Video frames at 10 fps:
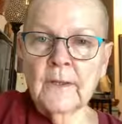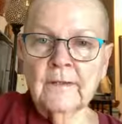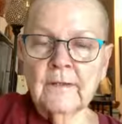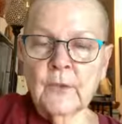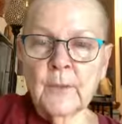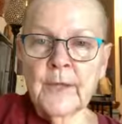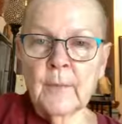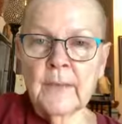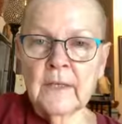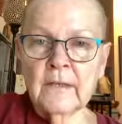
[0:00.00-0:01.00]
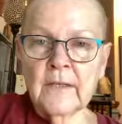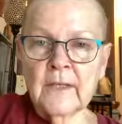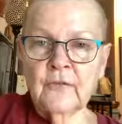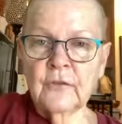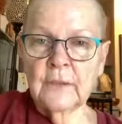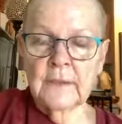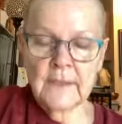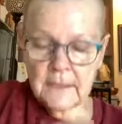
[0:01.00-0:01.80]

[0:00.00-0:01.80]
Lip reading: us during our meditation.